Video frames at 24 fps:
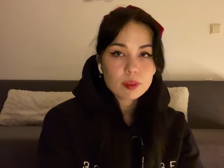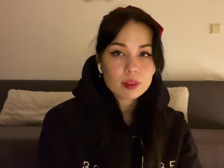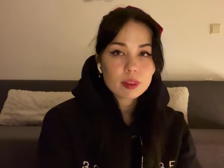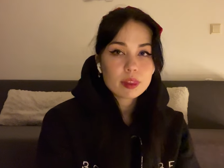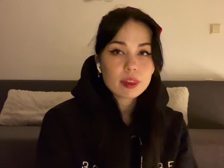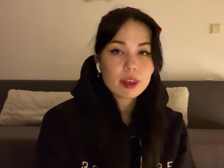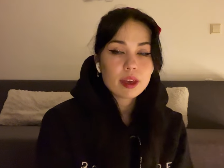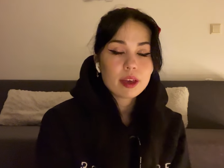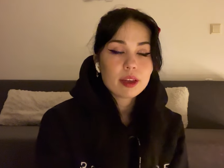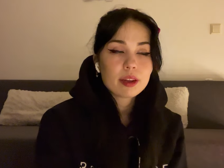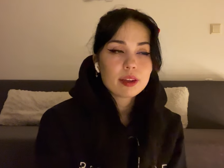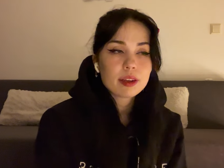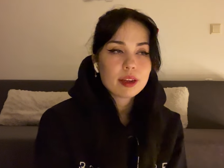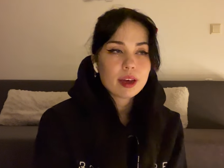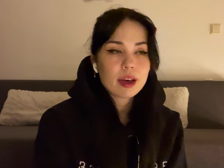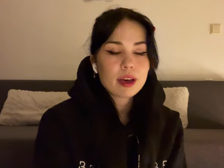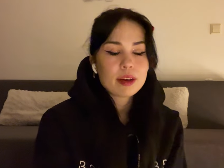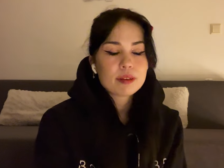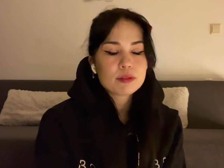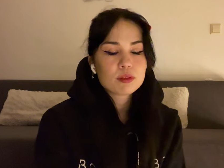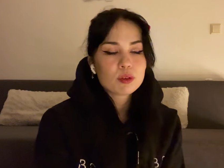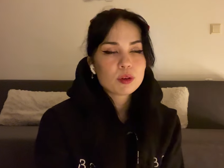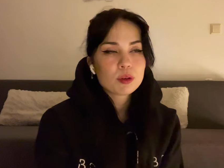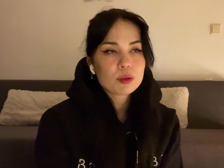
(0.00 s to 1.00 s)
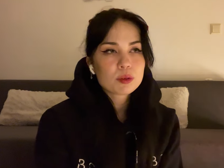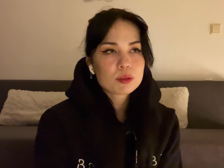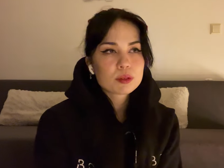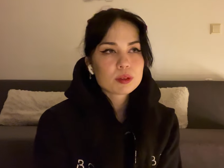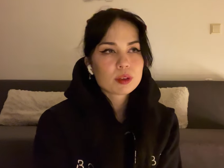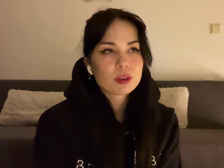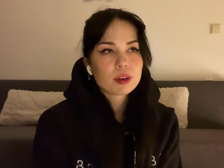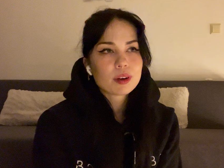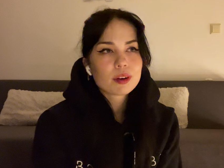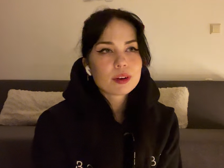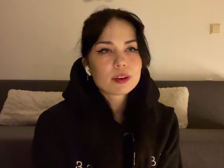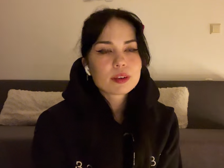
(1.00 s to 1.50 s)
Then I've also
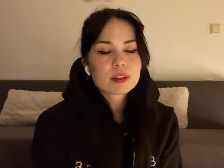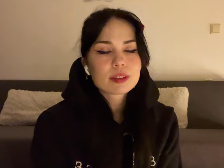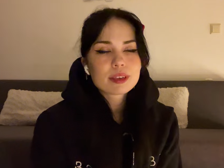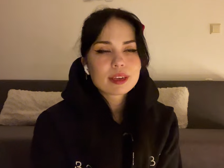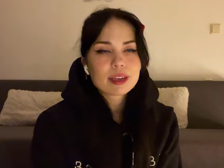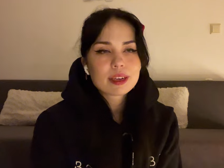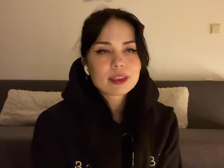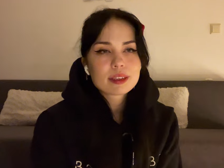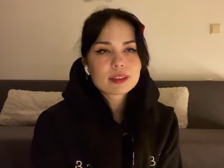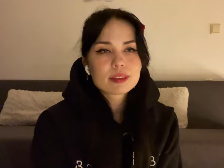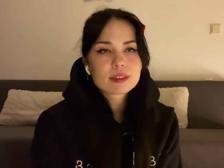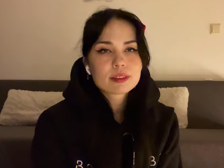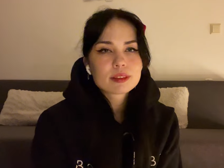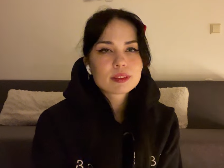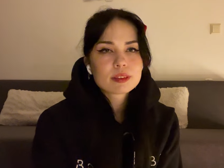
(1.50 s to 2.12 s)
learned that